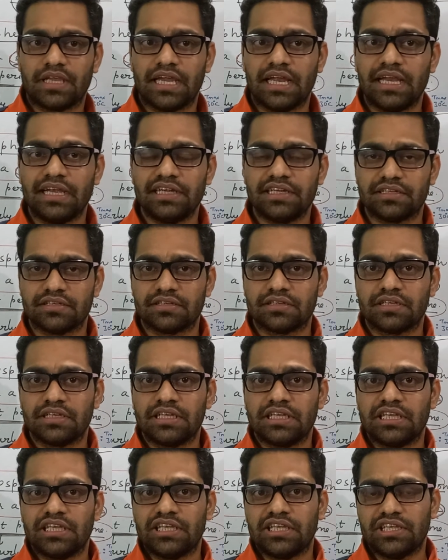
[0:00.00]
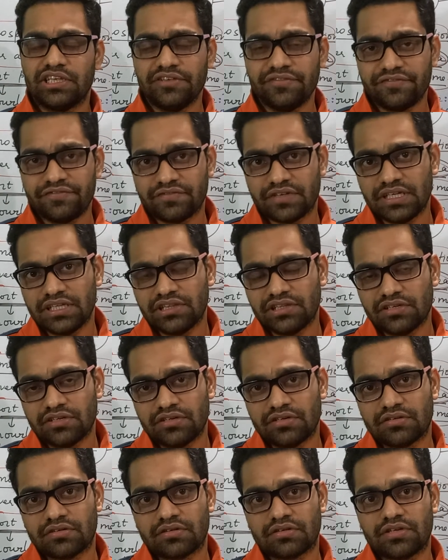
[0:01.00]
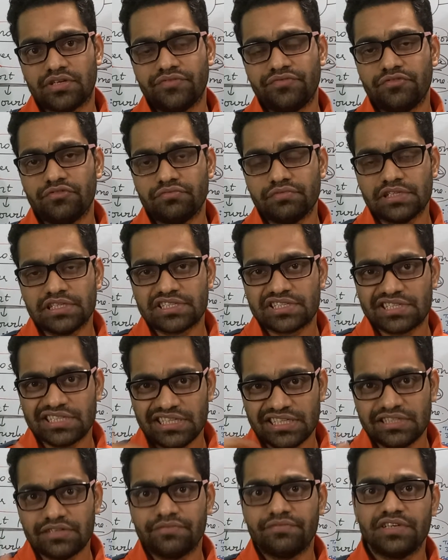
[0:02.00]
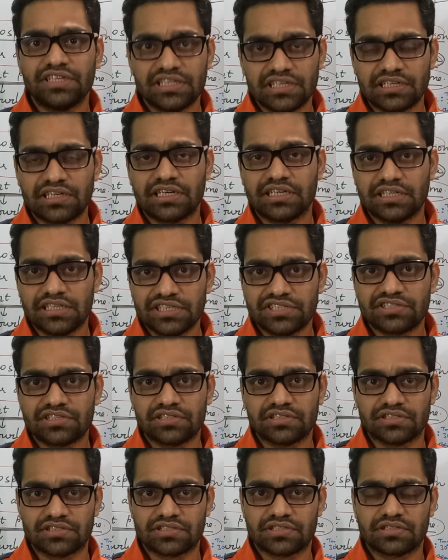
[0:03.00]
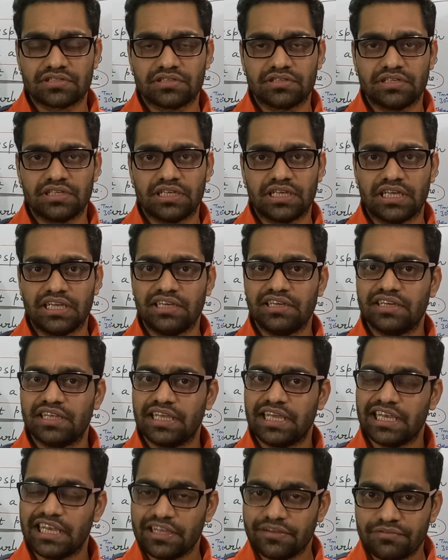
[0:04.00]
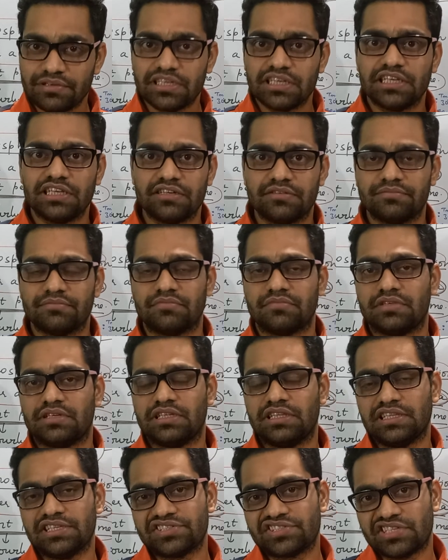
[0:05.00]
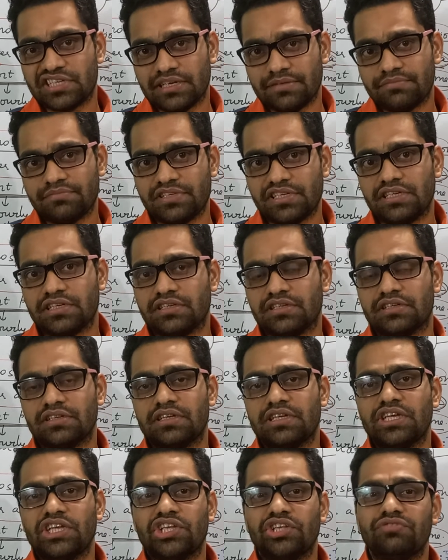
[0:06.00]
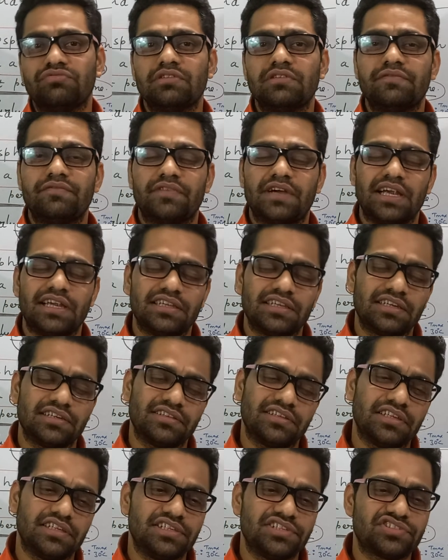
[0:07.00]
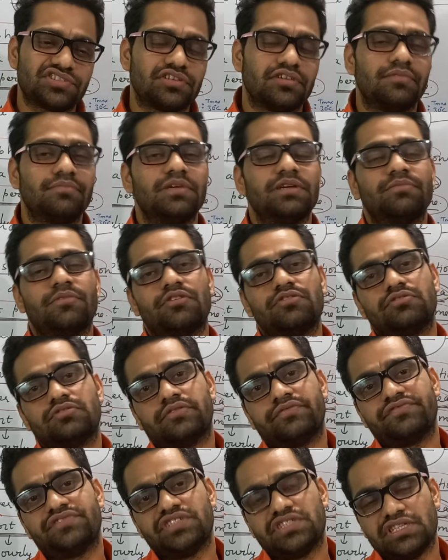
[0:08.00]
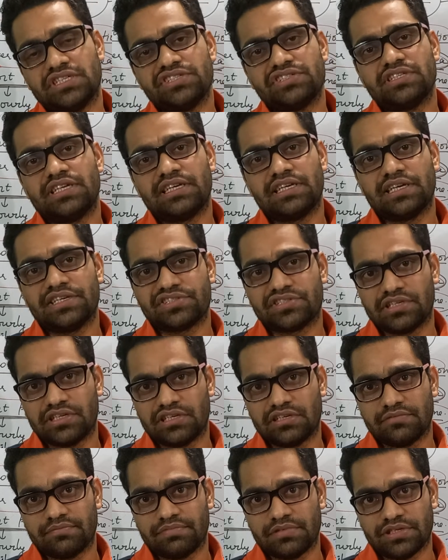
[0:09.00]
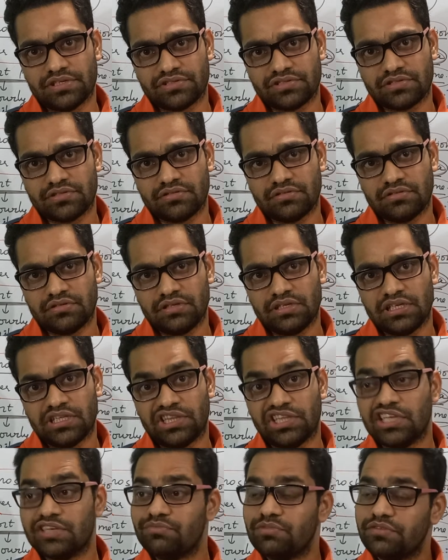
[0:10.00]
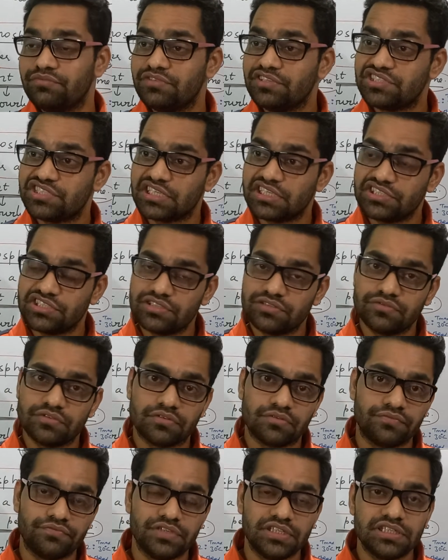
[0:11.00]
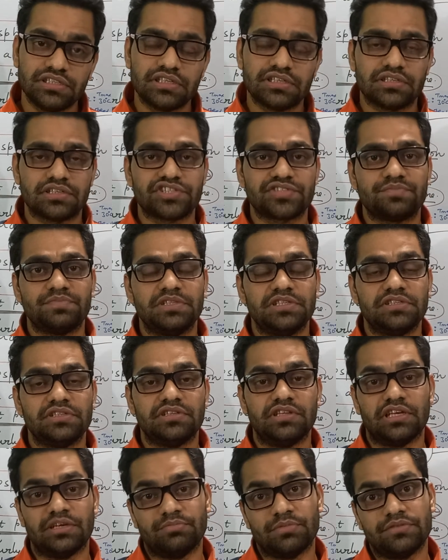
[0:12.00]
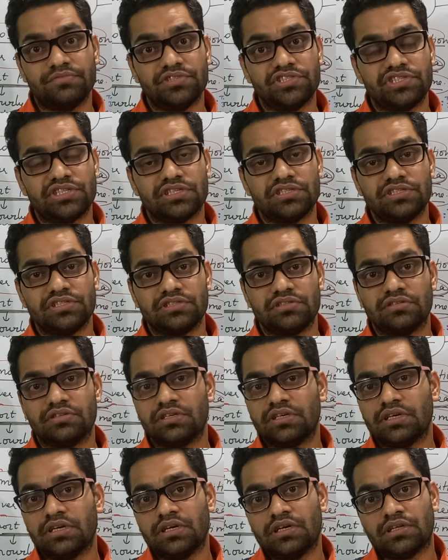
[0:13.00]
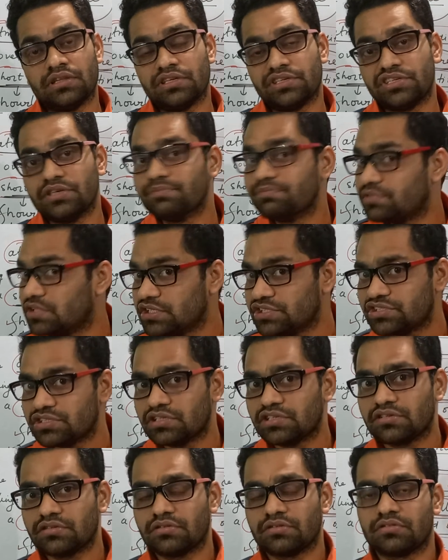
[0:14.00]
and if you will see the weather conditions in 11 a.m. in the same day, you will find that there is some amount of change that has taken place. There may be change in wind speed, there may be change in the temperature,